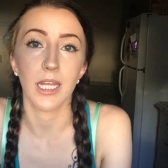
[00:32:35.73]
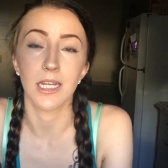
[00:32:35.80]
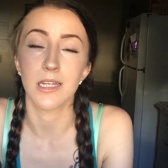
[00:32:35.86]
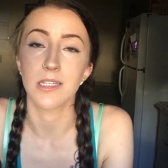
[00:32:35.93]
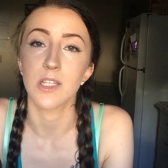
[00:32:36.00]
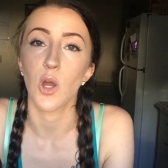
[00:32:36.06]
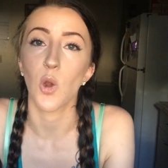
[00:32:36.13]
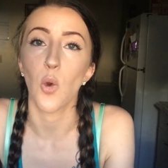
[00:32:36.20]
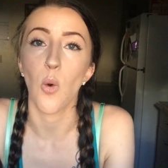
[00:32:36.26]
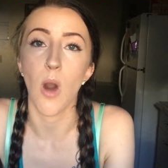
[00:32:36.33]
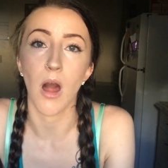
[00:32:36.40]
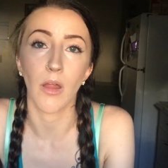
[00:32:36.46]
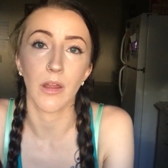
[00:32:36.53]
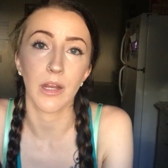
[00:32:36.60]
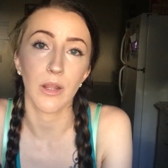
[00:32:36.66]
it is
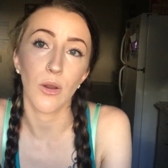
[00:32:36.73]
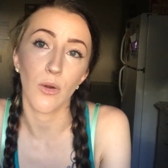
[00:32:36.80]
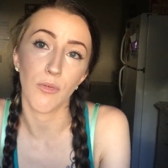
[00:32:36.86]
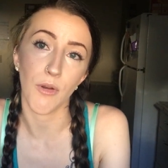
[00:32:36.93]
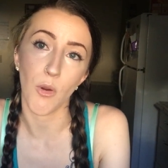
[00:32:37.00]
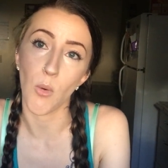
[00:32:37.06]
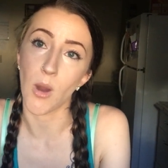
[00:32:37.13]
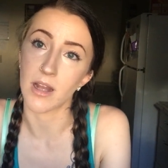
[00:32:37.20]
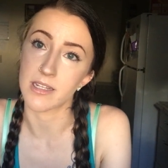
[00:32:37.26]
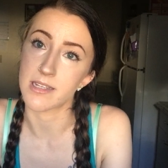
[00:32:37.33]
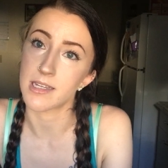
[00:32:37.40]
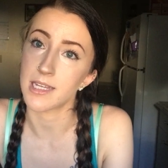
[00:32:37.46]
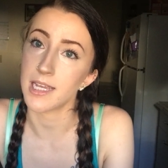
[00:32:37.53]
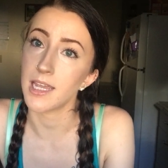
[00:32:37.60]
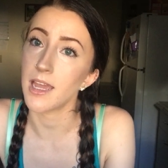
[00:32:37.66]
quality over
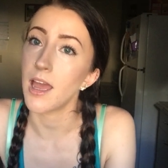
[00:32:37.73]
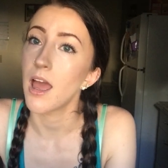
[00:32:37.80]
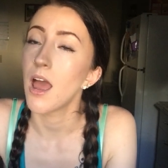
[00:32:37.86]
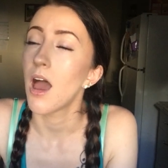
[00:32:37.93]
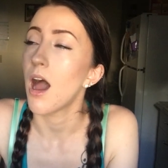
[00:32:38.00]
quantity.